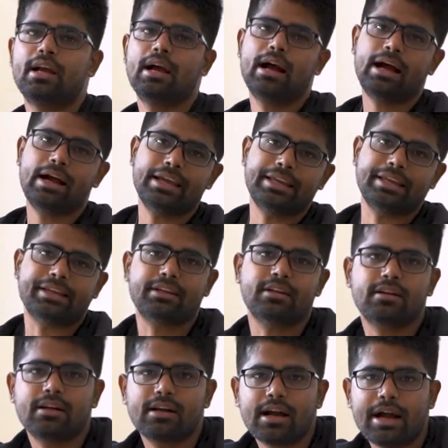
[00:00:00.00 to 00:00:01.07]
Hi,
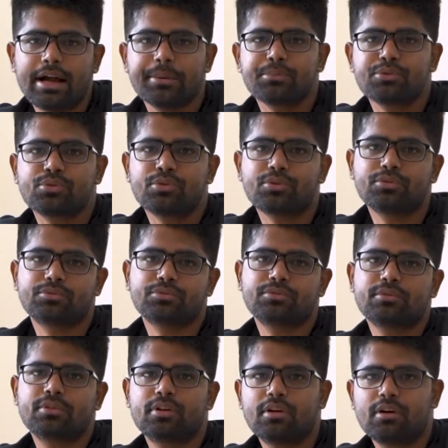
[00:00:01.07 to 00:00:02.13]
I am Sonu,
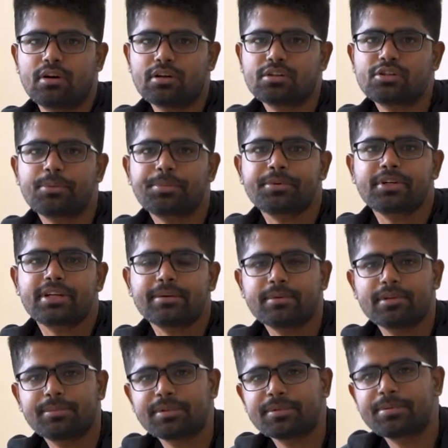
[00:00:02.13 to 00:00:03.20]
a software
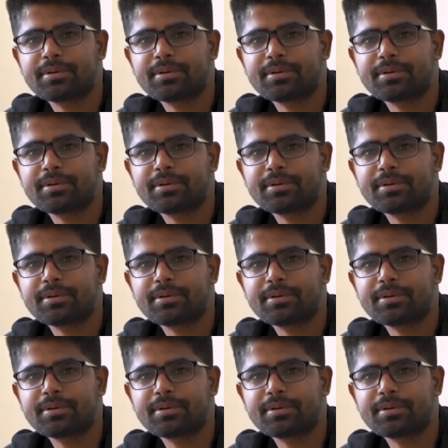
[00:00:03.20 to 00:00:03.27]
developer